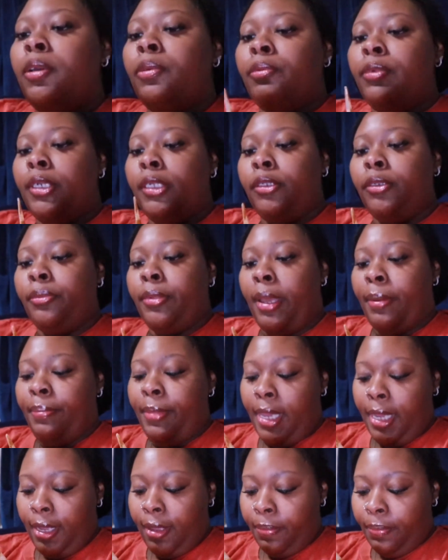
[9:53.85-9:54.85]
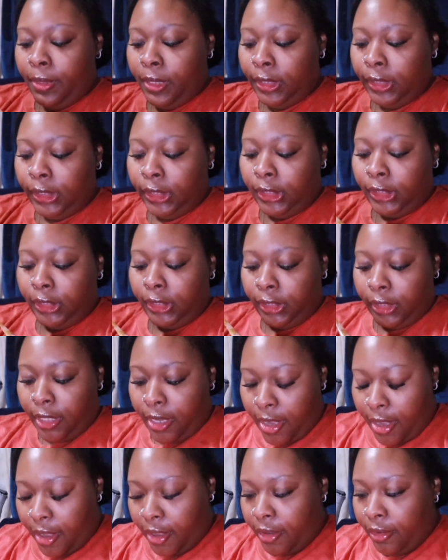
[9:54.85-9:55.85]
when I do my makeup and
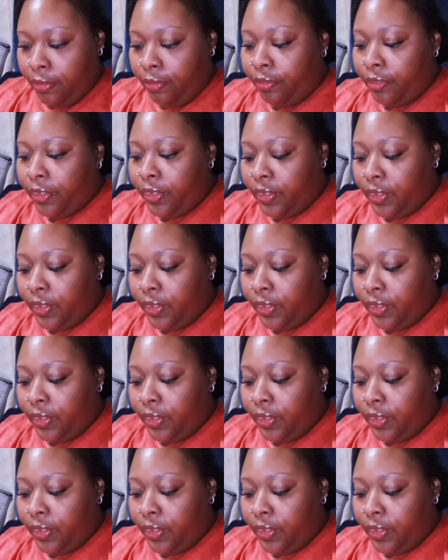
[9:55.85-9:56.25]
stuff.